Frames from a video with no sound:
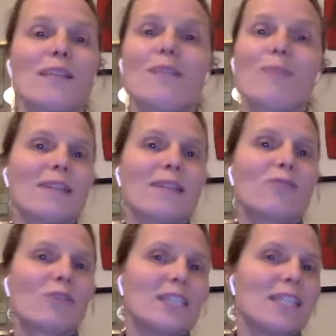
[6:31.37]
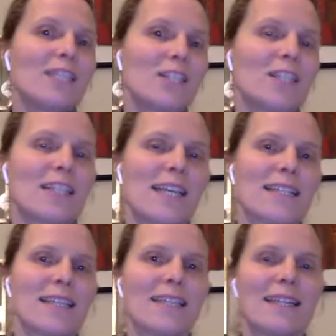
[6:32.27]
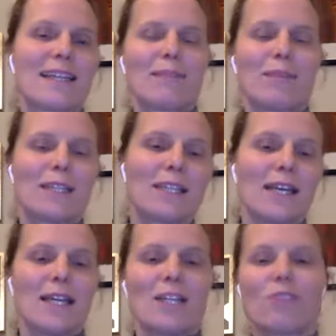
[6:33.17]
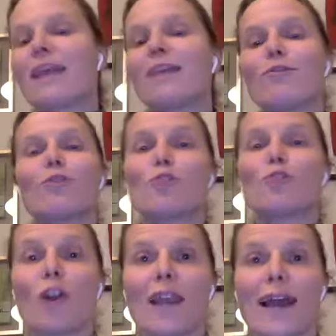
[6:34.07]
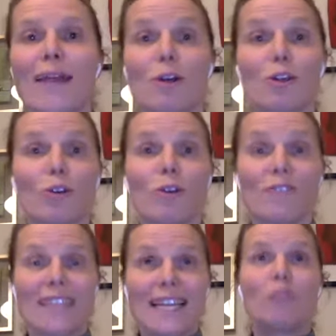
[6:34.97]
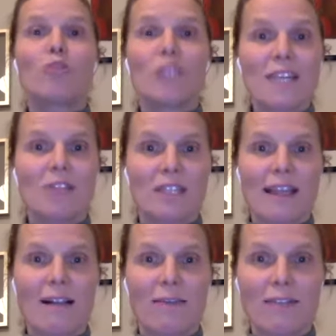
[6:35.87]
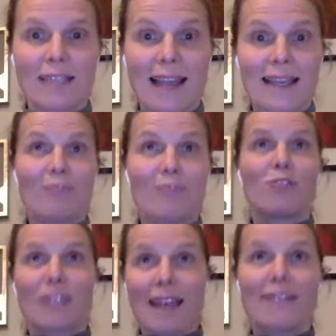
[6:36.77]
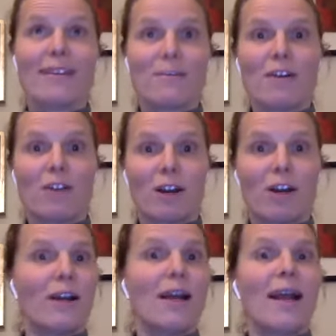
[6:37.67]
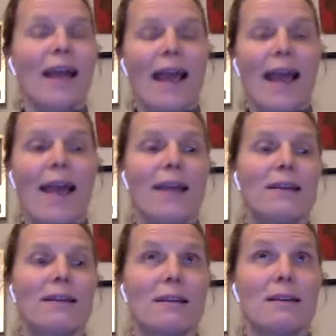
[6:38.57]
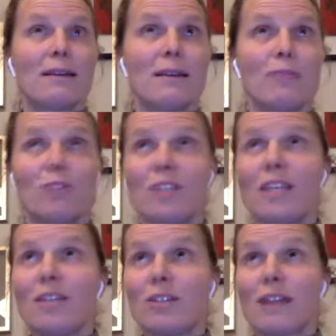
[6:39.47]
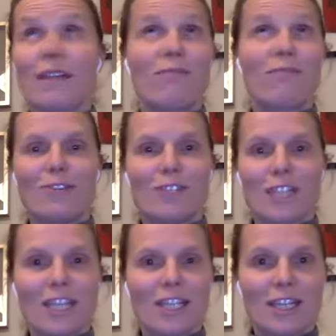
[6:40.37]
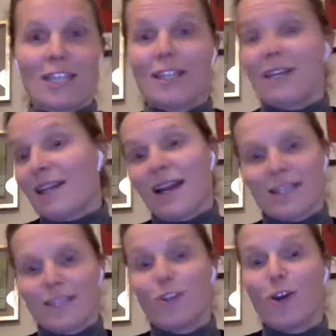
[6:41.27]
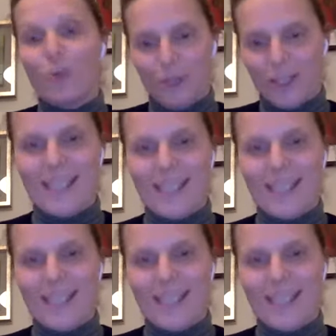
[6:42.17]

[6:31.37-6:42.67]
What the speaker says: It depends on how your teaching skills, and it's a little bit tricky if you do it online, because all of a sudden you see yourself. It's like if you stand in a mirror and you see yourself while you're teaching, and in class you don't.